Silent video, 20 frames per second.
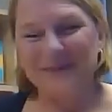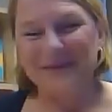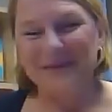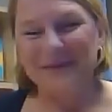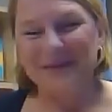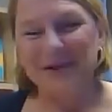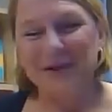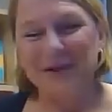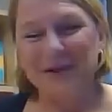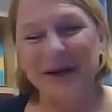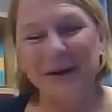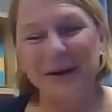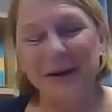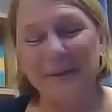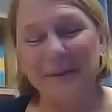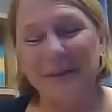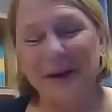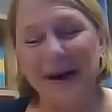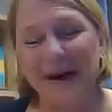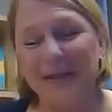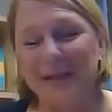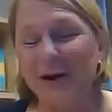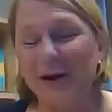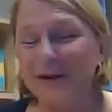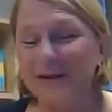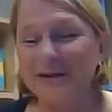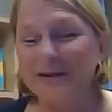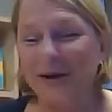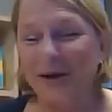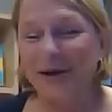share my
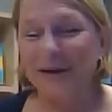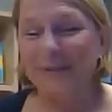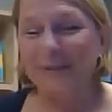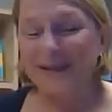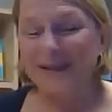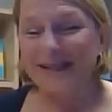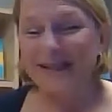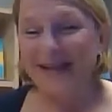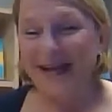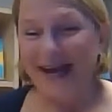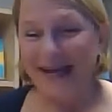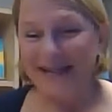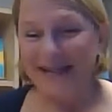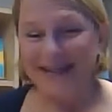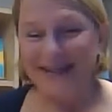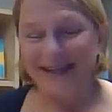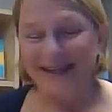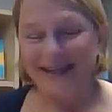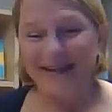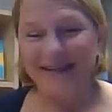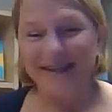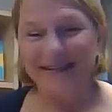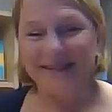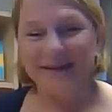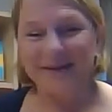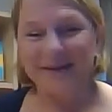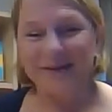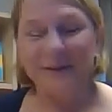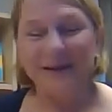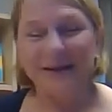thoughts on multitasking.
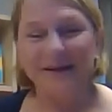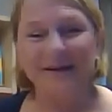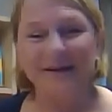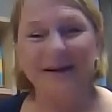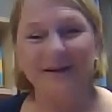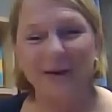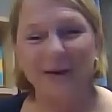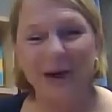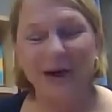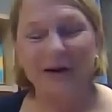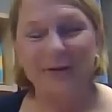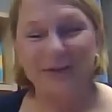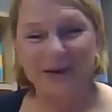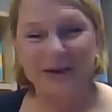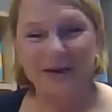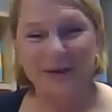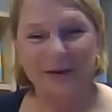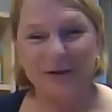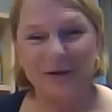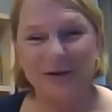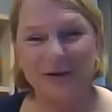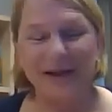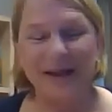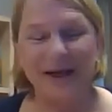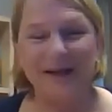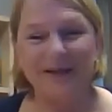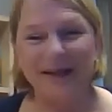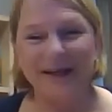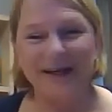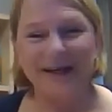There's been a lot of research
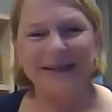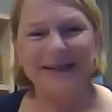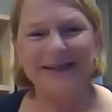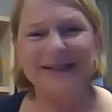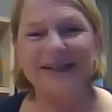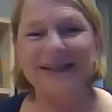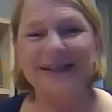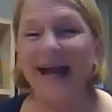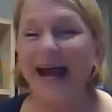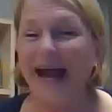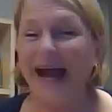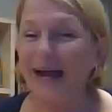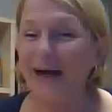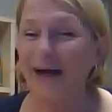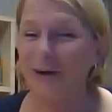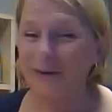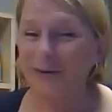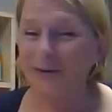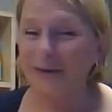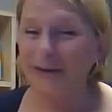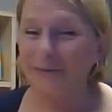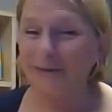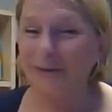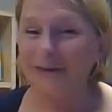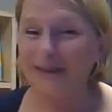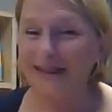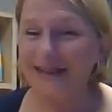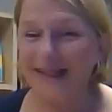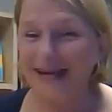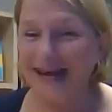done that it isn't actually
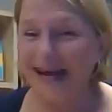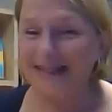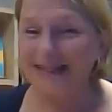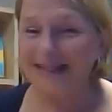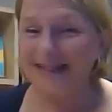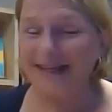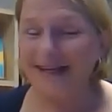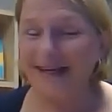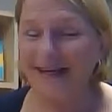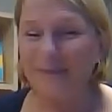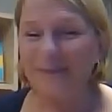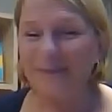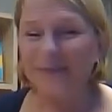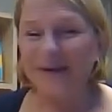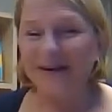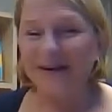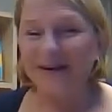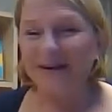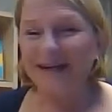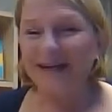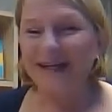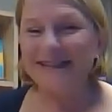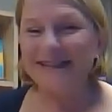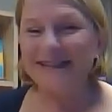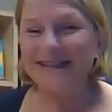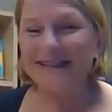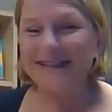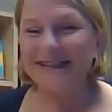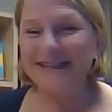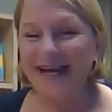multitasking,
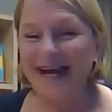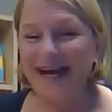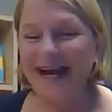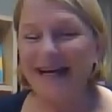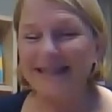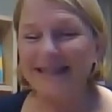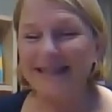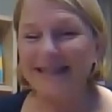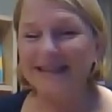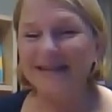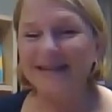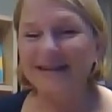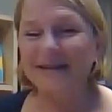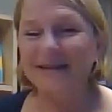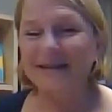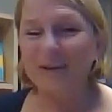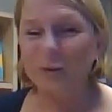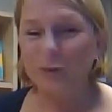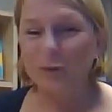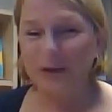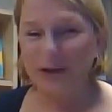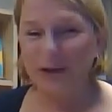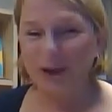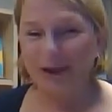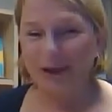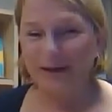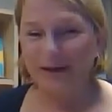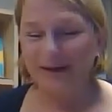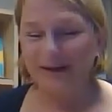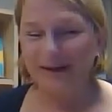it's task
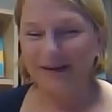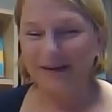switching.